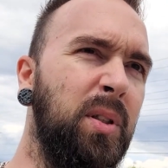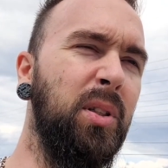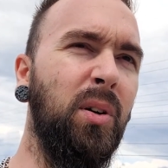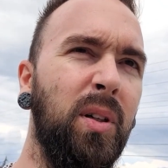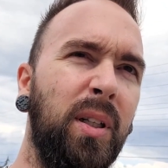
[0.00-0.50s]

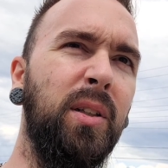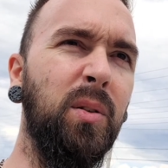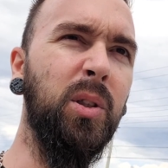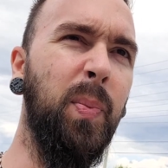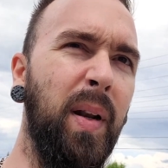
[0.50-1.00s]
certainly
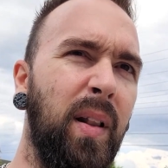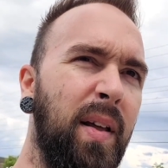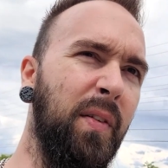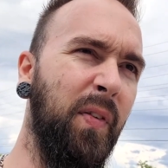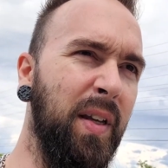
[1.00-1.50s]
don't spend a
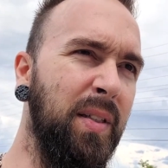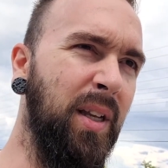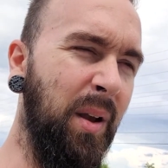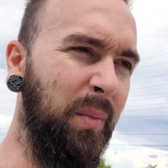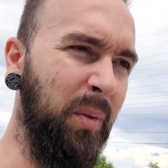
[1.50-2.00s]
lot of face
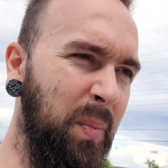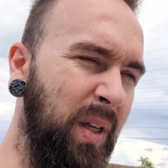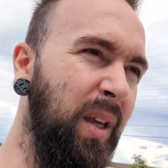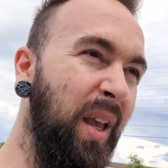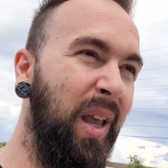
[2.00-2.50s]
time with me,